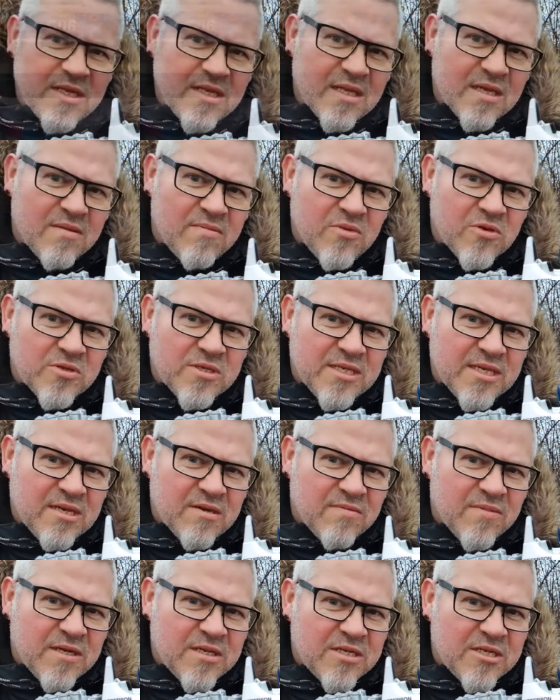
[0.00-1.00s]
in a
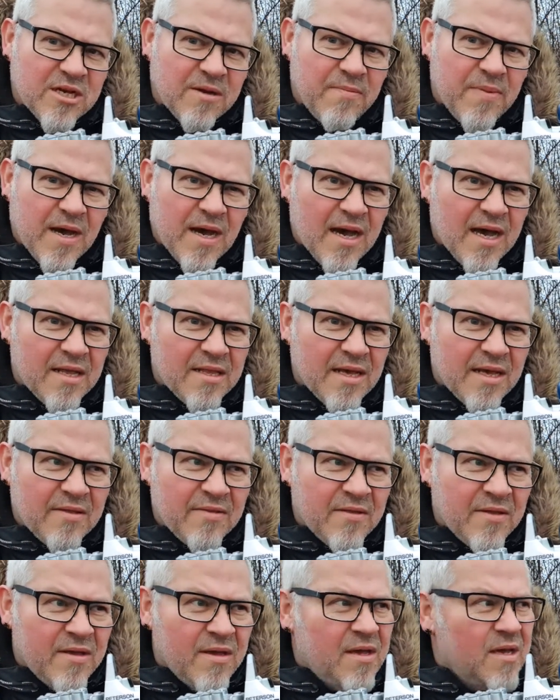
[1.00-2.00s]
museum in Japan, and